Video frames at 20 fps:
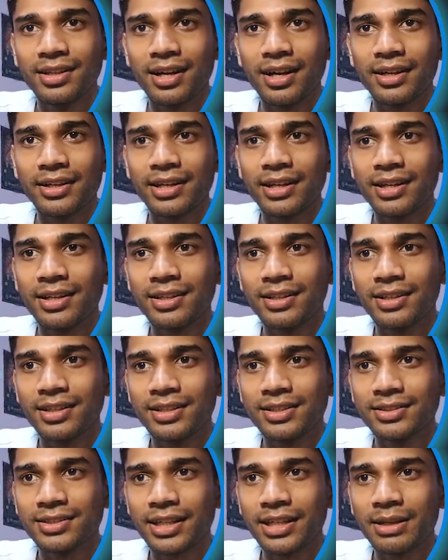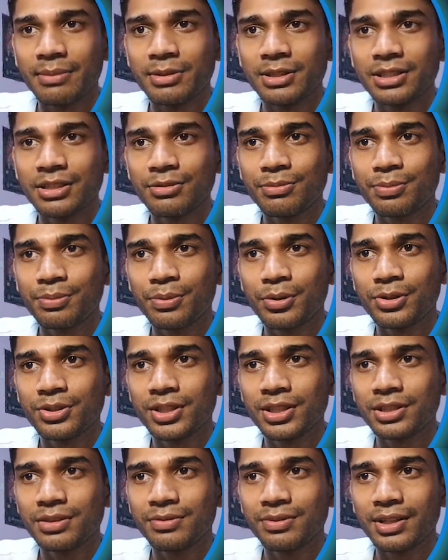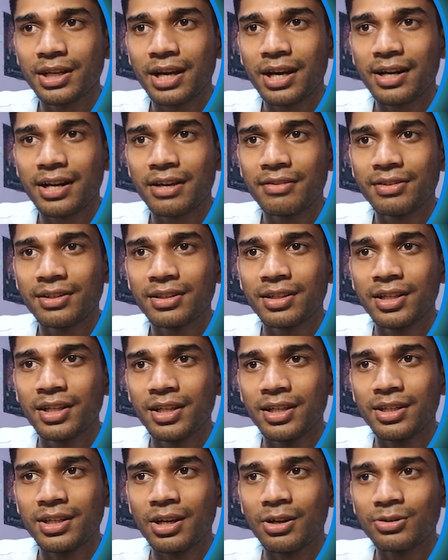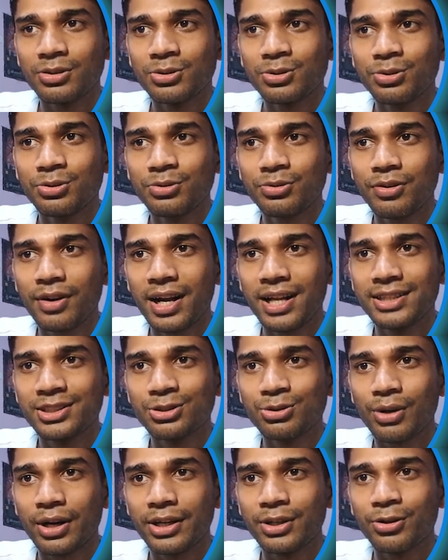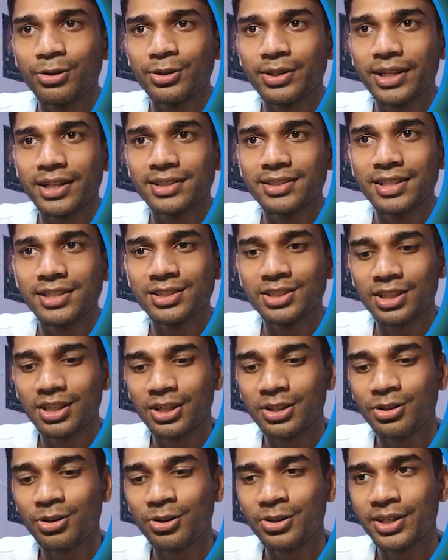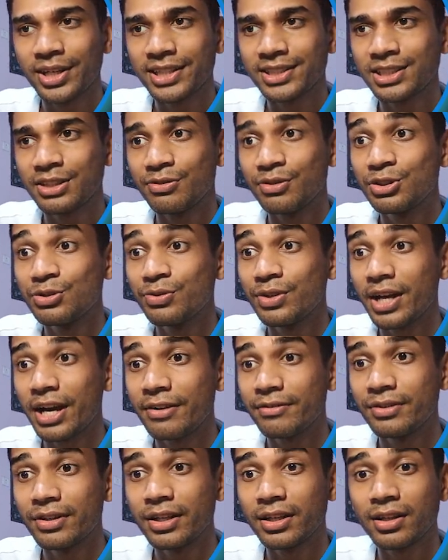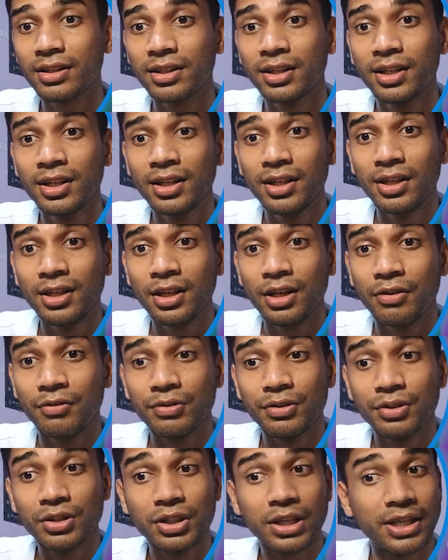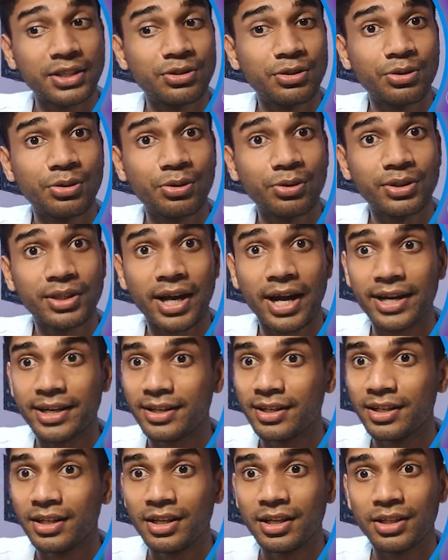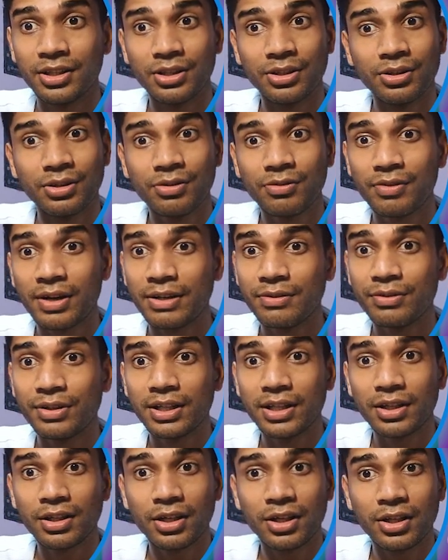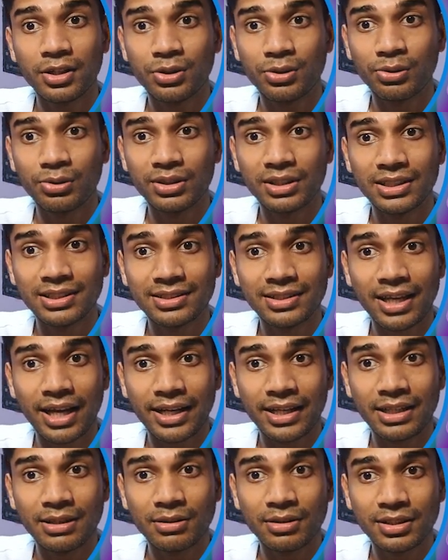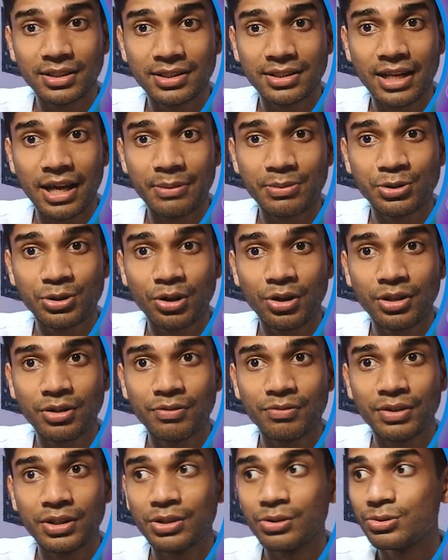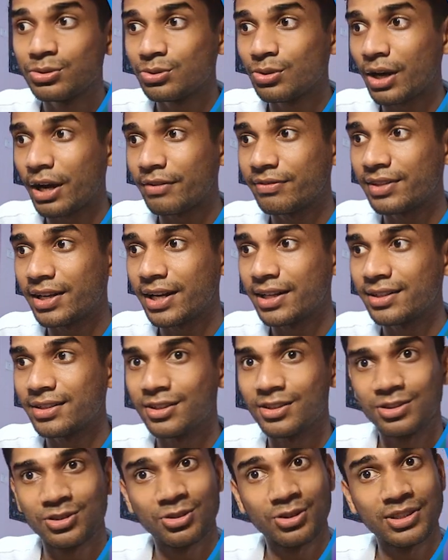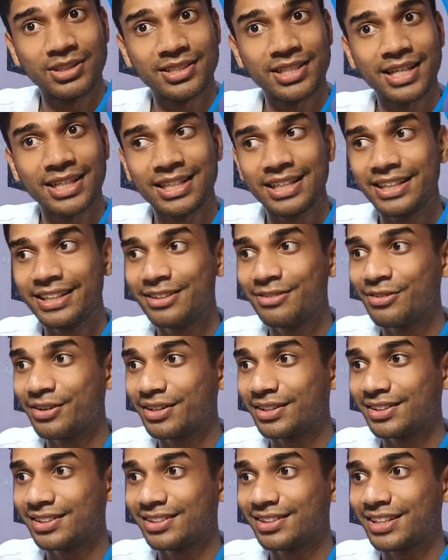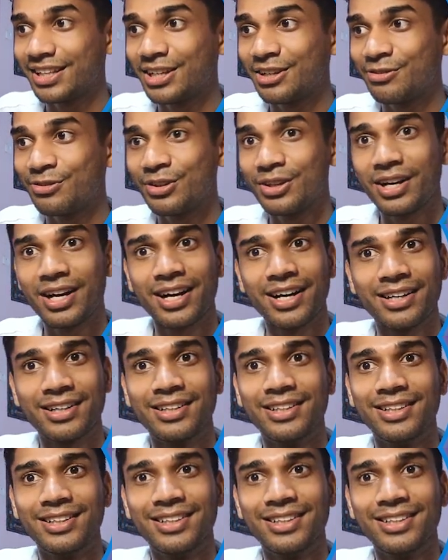again inside amazing project we are having now the two files, toy.txt and children.txt, which we have taken. As you know that when we took this second snapshot, we used to have that. So exactly there we are.